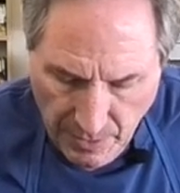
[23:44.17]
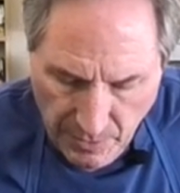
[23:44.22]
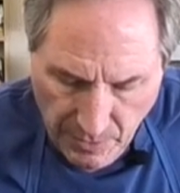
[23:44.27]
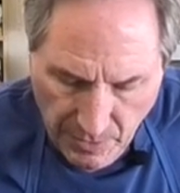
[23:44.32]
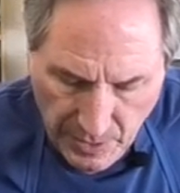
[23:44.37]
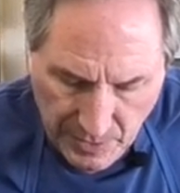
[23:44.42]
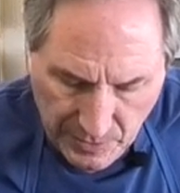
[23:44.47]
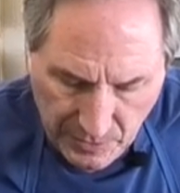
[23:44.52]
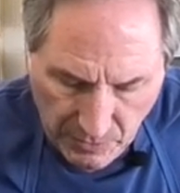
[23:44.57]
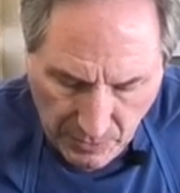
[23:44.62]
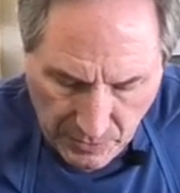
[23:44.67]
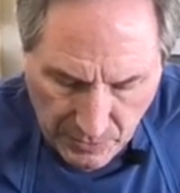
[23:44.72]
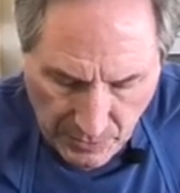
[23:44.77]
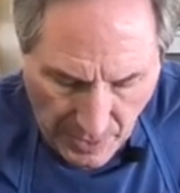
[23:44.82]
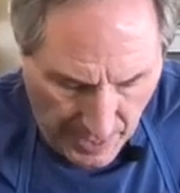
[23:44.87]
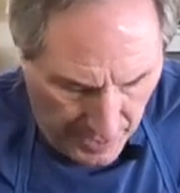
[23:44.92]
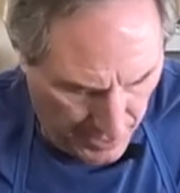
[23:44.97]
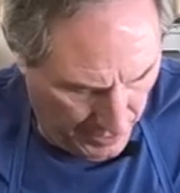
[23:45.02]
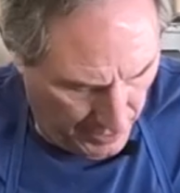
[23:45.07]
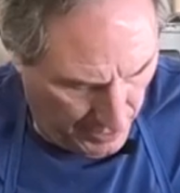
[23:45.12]
this looks
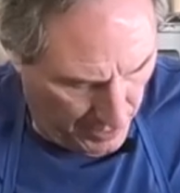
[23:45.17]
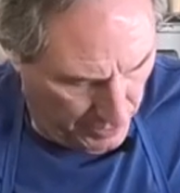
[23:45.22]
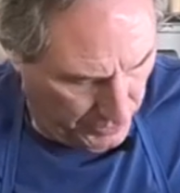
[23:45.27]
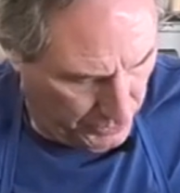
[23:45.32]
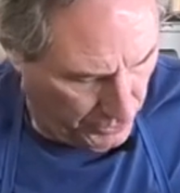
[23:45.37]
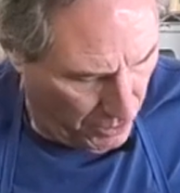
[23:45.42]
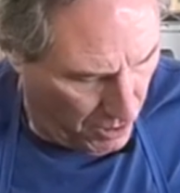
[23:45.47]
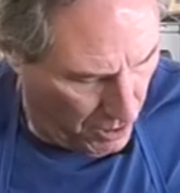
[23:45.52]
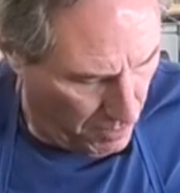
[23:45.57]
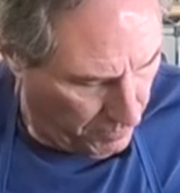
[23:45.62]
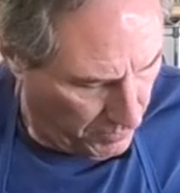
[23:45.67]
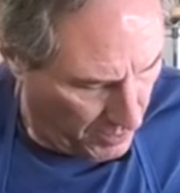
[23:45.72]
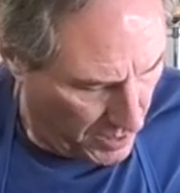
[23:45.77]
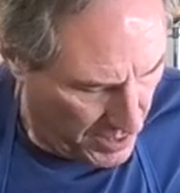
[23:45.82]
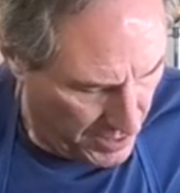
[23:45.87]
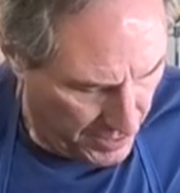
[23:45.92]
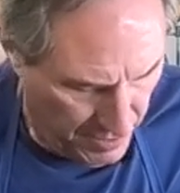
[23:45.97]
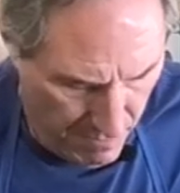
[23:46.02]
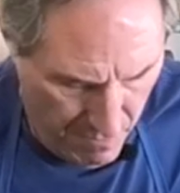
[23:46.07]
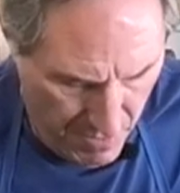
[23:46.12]
like a little sharp
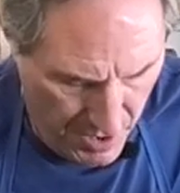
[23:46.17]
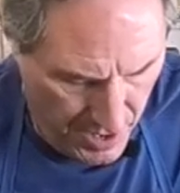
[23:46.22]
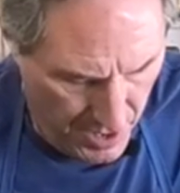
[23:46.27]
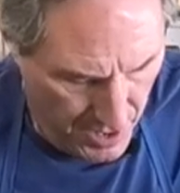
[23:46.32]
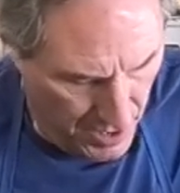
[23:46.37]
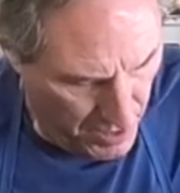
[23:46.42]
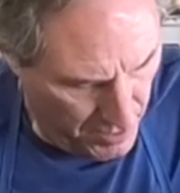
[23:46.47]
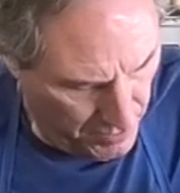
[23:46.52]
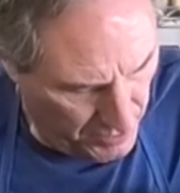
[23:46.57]
line to me.